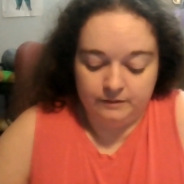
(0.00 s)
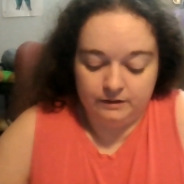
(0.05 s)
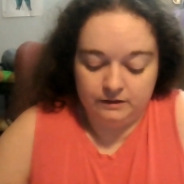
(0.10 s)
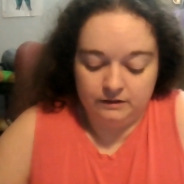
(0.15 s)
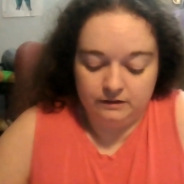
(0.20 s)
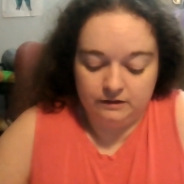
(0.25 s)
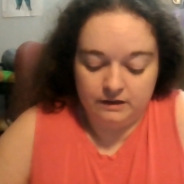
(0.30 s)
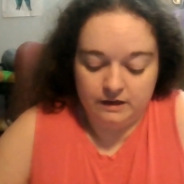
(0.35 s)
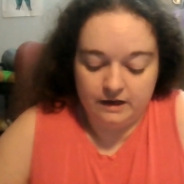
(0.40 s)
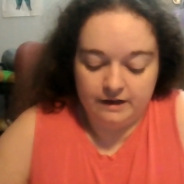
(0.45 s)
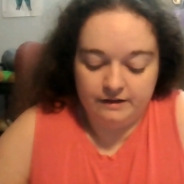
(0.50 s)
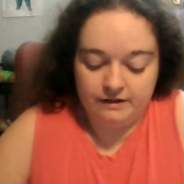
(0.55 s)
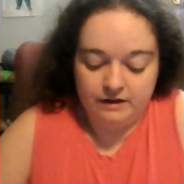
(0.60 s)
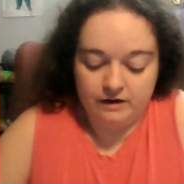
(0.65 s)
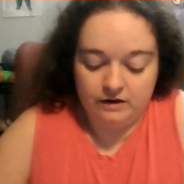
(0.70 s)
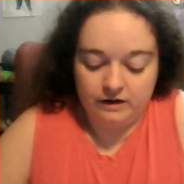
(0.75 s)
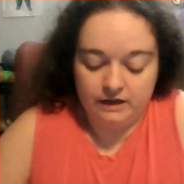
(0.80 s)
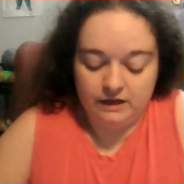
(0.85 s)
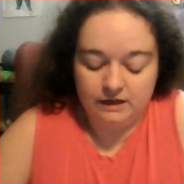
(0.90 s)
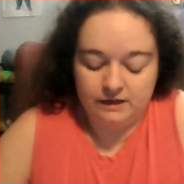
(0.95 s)
And there
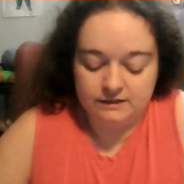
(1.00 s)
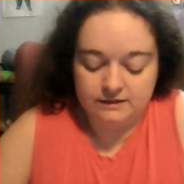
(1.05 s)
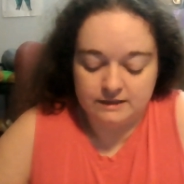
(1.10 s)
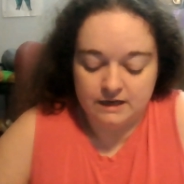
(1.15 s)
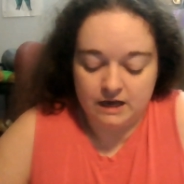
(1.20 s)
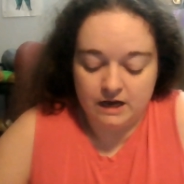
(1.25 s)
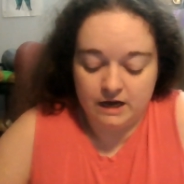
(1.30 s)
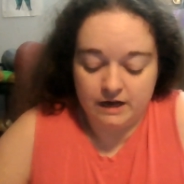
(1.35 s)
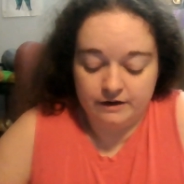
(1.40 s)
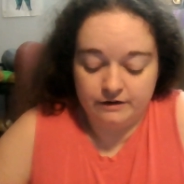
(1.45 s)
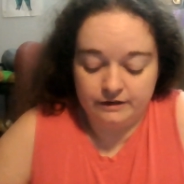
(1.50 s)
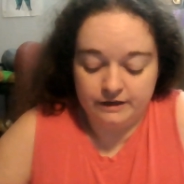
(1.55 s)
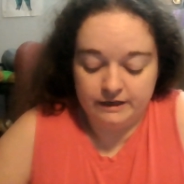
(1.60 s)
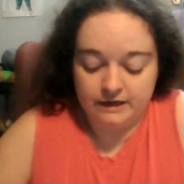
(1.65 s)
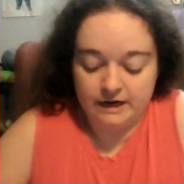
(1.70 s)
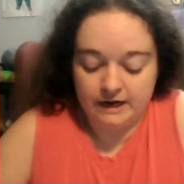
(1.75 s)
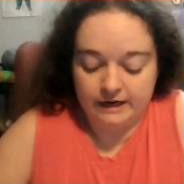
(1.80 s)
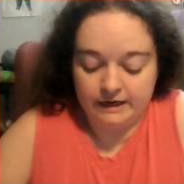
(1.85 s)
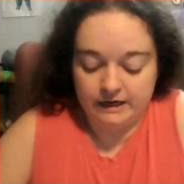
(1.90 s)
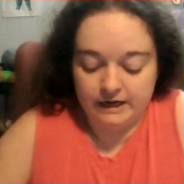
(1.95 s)
is
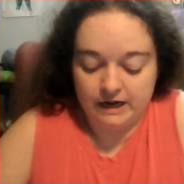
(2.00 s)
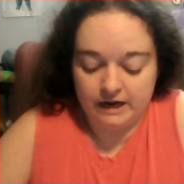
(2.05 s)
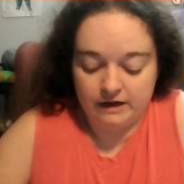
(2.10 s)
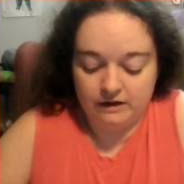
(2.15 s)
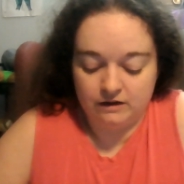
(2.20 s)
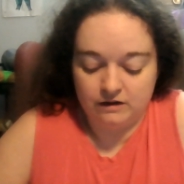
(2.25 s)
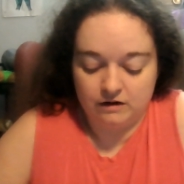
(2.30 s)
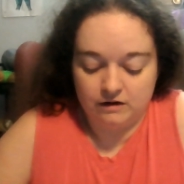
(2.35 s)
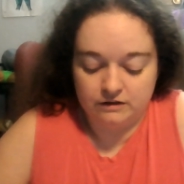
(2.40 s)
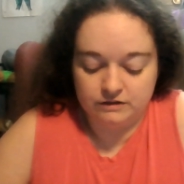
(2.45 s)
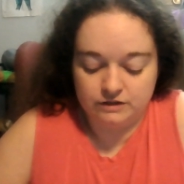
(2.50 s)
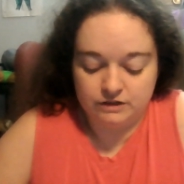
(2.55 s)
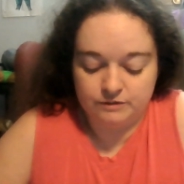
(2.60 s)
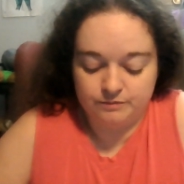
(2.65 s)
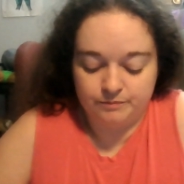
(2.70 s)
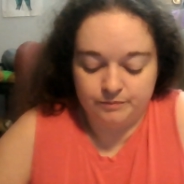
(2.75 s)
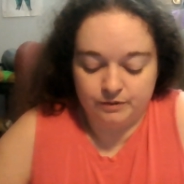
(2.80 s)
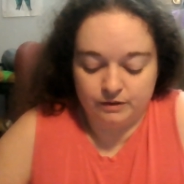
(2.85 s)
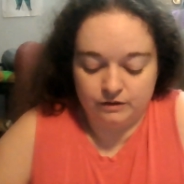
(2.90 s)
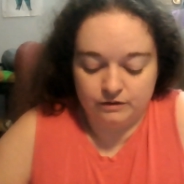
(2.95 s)
198 yards
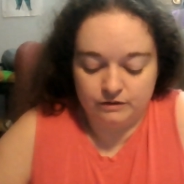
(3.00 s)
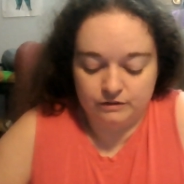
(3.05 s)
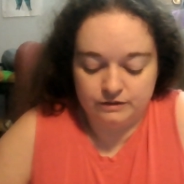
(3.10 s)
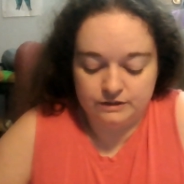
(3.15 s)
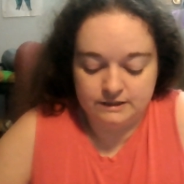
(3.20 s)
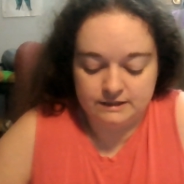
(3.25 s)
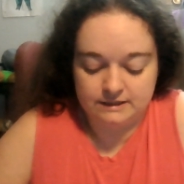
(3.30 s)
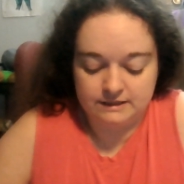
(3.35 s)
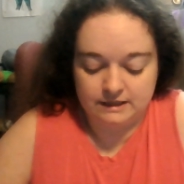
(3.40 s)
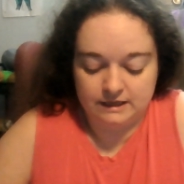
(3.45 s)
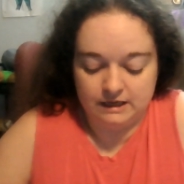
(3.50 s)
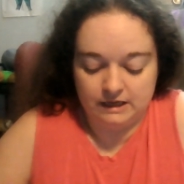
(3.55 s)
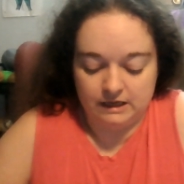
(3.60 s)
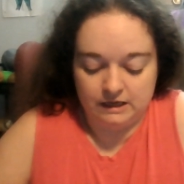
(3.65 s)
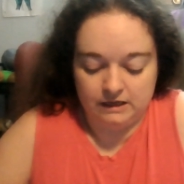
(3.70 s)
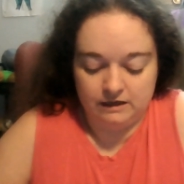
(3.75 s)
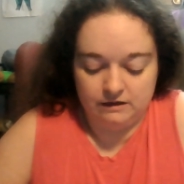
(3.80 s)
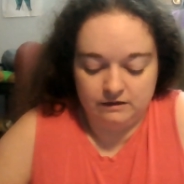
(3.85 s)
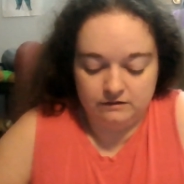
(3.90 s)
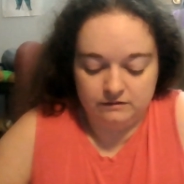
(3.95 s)
per
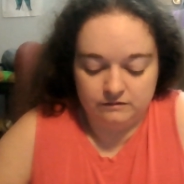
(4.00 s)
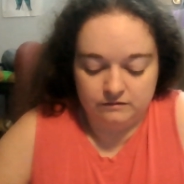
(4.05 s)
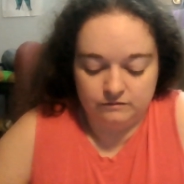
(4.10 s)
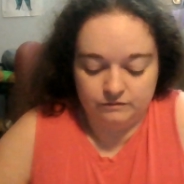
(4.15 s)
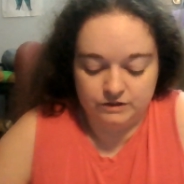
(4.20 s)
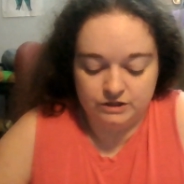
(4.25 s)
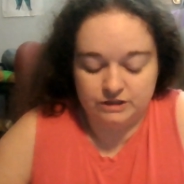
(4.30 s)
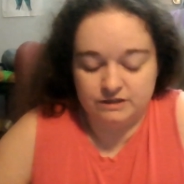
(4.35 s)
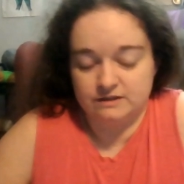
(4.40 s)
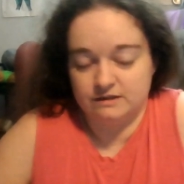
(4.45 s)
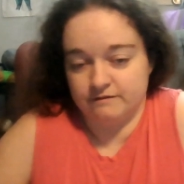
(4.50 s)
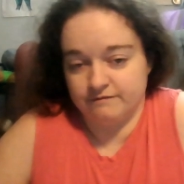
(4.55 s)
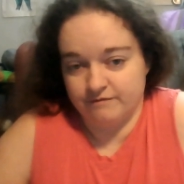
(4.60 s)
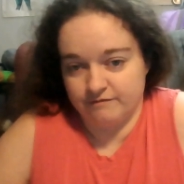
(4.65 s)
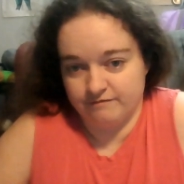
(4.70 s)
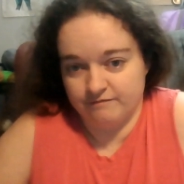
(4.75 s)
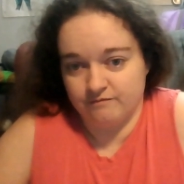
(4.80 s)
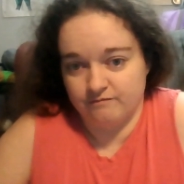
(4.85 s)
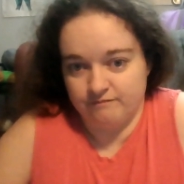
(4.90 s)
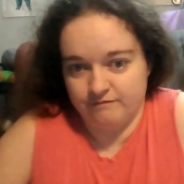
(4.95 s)
skein, which is
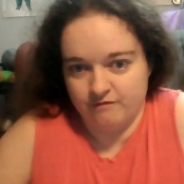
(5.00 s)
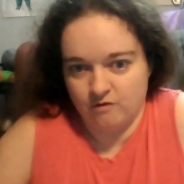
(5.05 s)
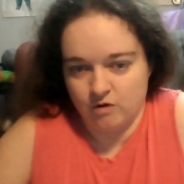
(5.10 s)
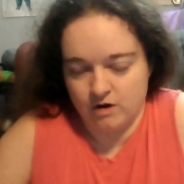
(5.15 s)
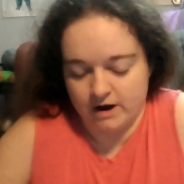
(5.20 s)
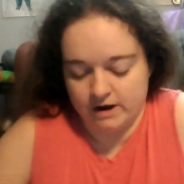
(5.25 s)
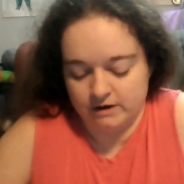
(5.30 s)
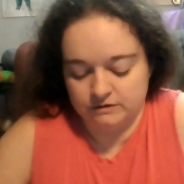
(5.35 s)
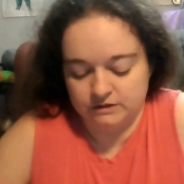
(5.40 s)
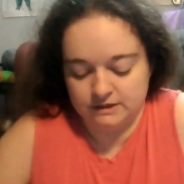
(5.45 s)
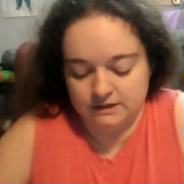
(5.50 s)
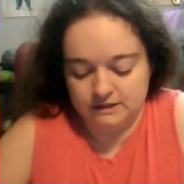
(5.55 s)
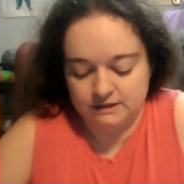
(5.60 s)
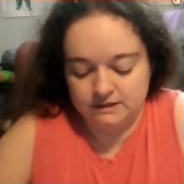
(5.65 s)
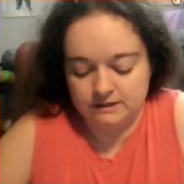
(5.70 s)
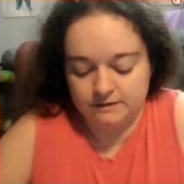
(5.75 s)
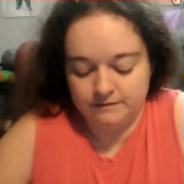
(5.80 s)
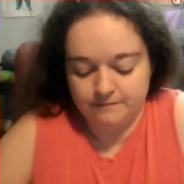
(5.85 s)
4 ounces.